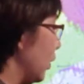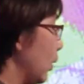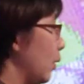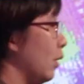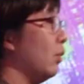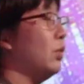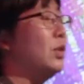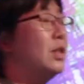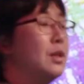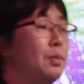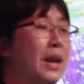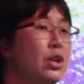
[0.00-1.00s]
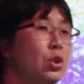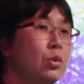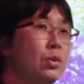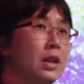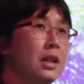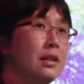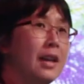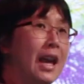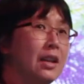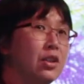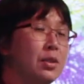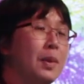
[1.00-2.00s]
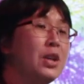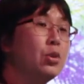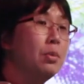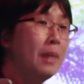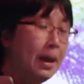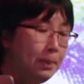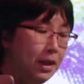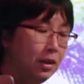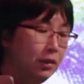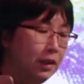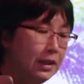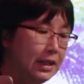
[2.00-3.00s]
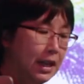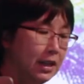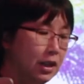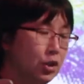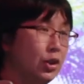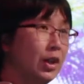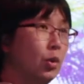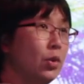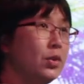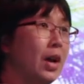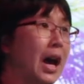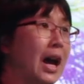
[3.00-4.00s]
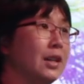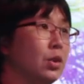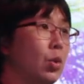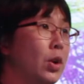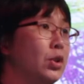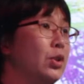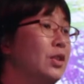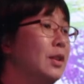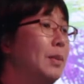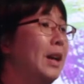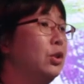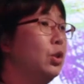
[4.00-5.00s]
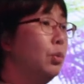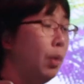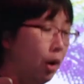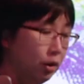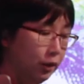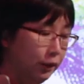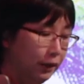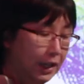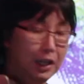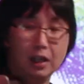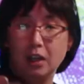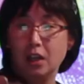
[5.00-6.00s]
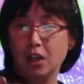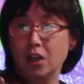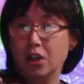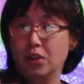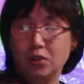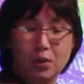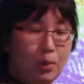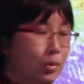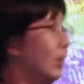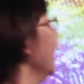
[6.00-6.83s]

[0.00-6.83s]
the spatialness and the spatial mapping of the data, you can also ask questions about topography. So